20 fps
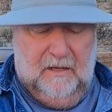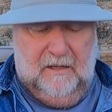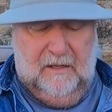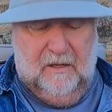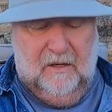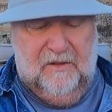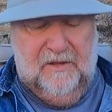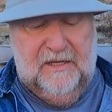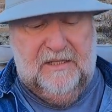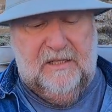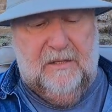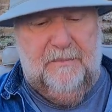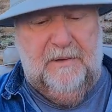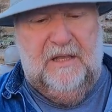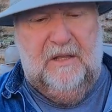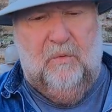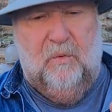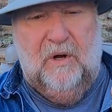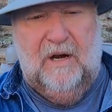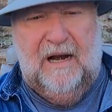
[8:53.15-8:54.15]
this would
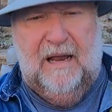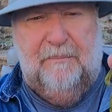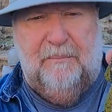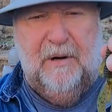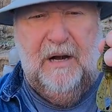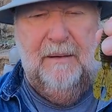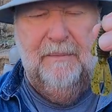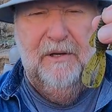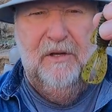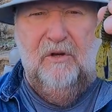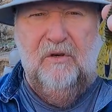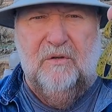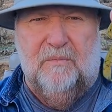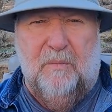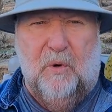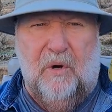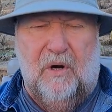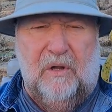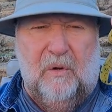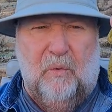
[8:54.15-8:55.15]
be the one I probably use
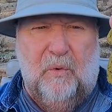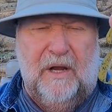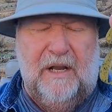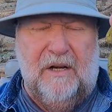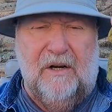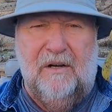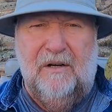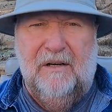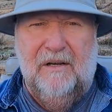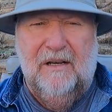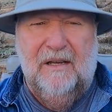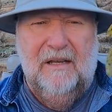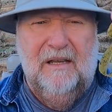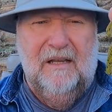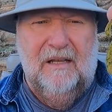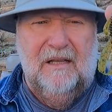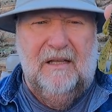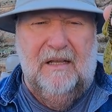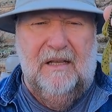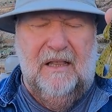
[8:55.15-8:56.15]
more in the winter,
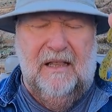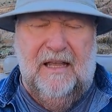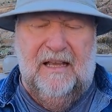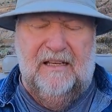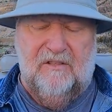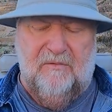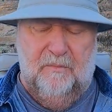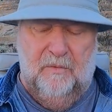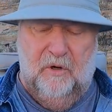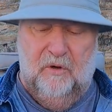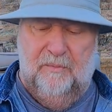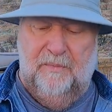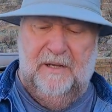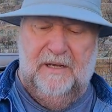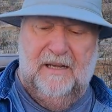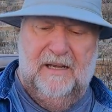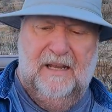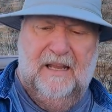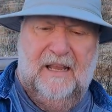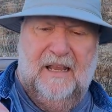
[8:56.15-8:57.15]
a little less
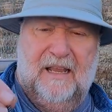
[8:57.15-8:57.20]
movement.